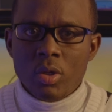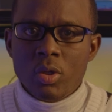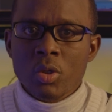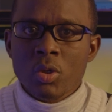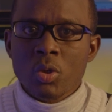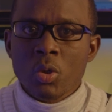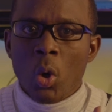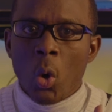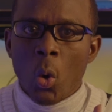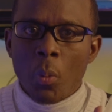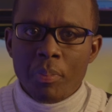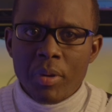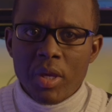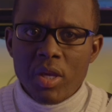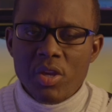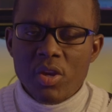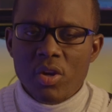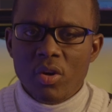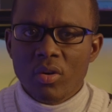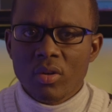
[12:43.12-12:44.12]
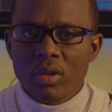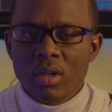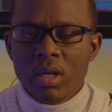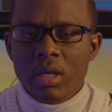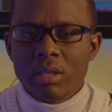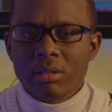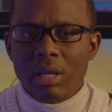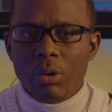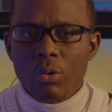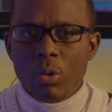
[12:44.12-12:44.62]
your opinion,
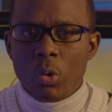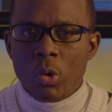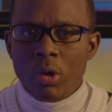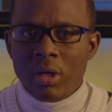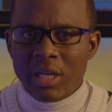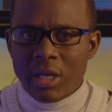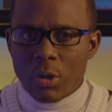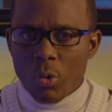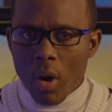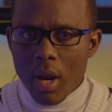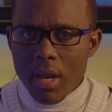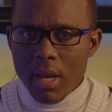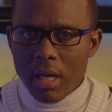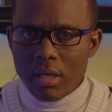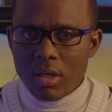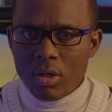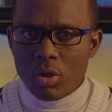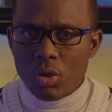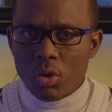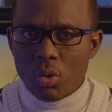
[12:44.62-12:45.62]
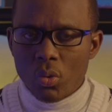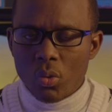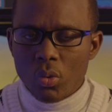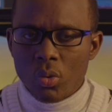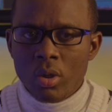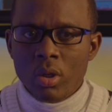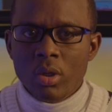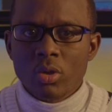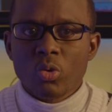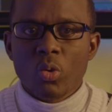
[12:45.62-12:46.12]
that required you
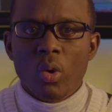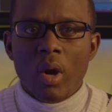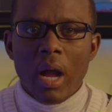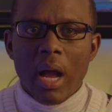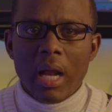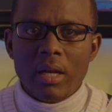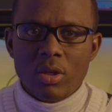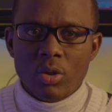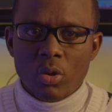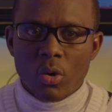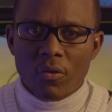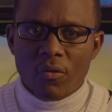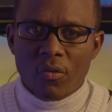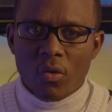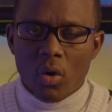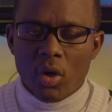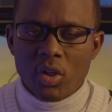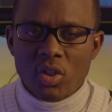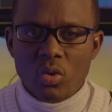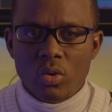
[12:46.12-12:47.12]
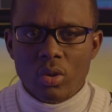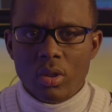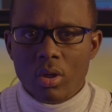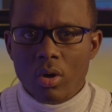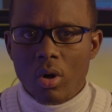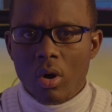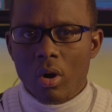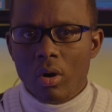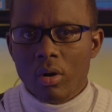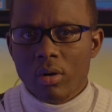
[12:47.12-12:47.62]
to add your voice to the
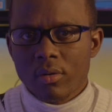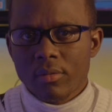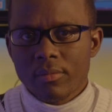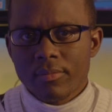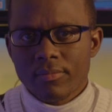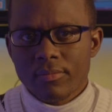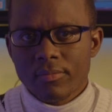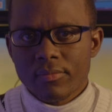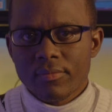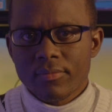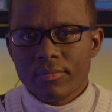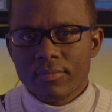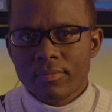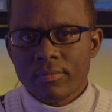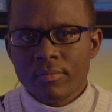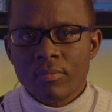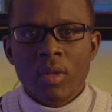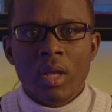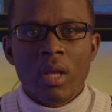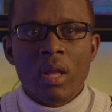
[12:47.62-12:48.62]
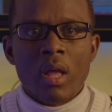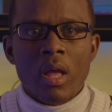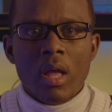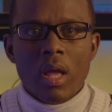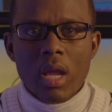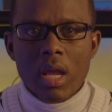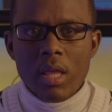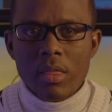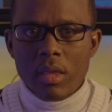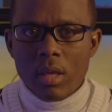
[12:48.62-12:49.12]
call
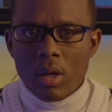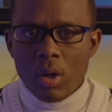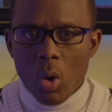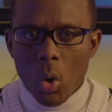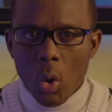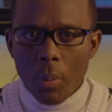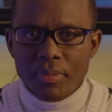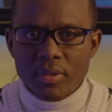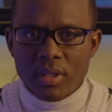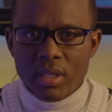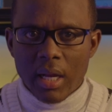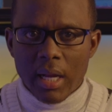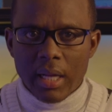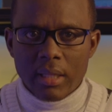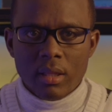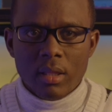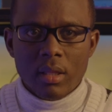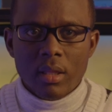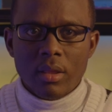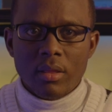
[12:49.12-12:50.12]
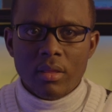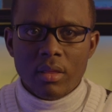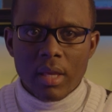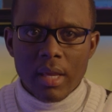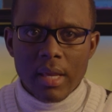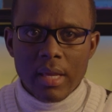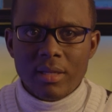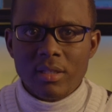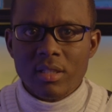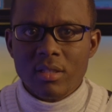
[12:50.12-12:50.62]
in the hopes that
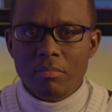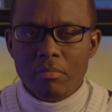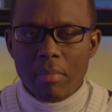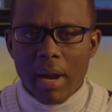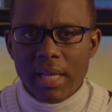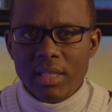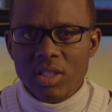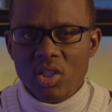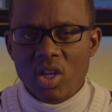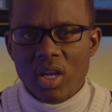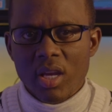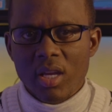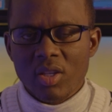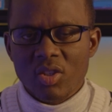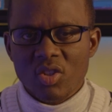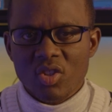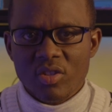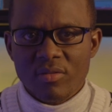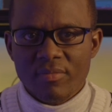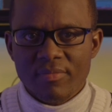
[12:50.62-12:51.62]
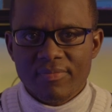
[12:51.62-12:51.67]
things might change.